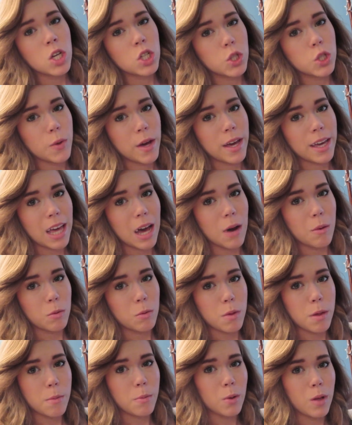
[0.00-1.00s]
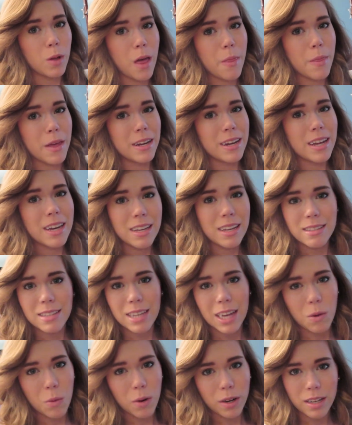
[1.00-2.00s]
to hang out with people, and then Nick gets
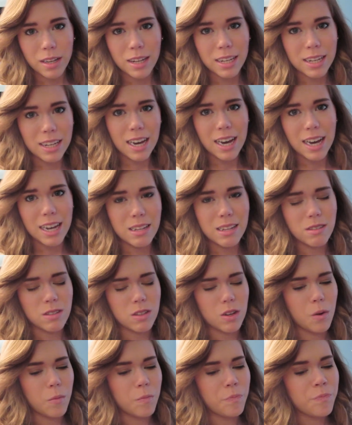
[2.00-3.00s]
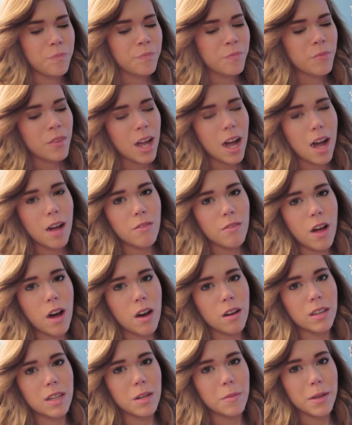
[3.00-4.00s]
out of work at 9, so I'll
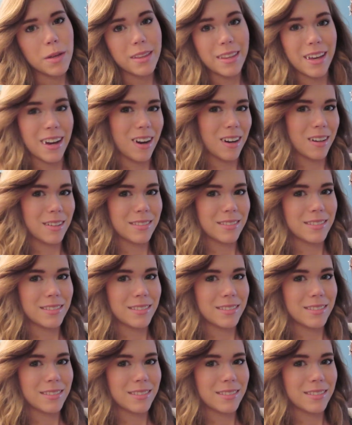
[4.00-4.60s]
vlog a little bit there.